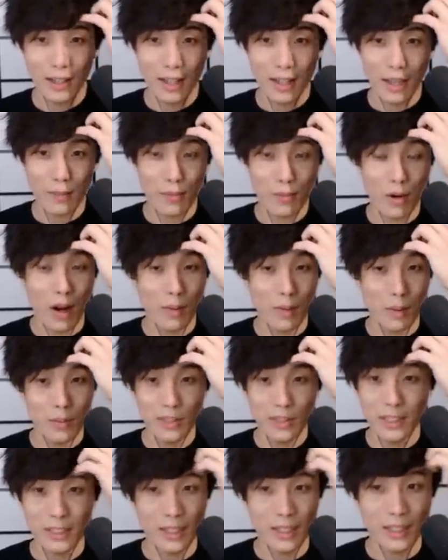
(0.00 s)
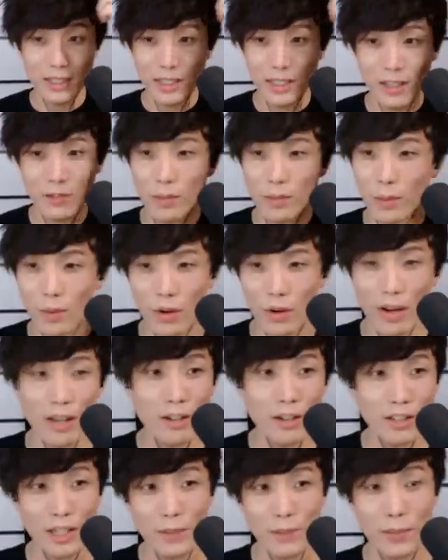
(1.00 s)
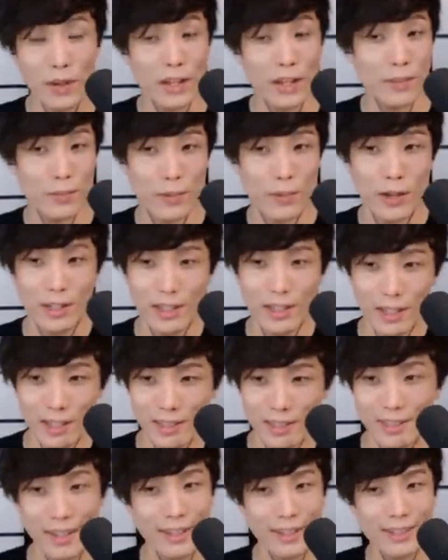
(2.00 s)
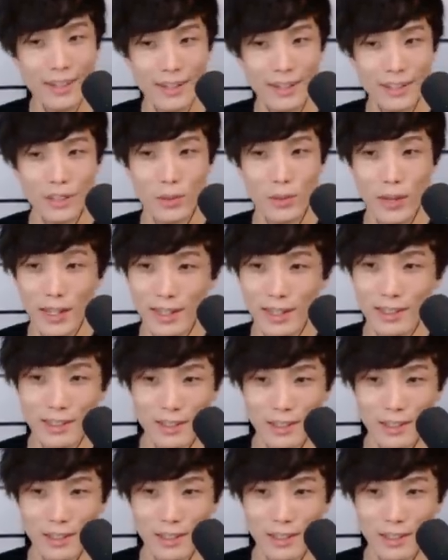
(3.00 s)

It probably didn't give me more energy, but it tastes kind of sweet.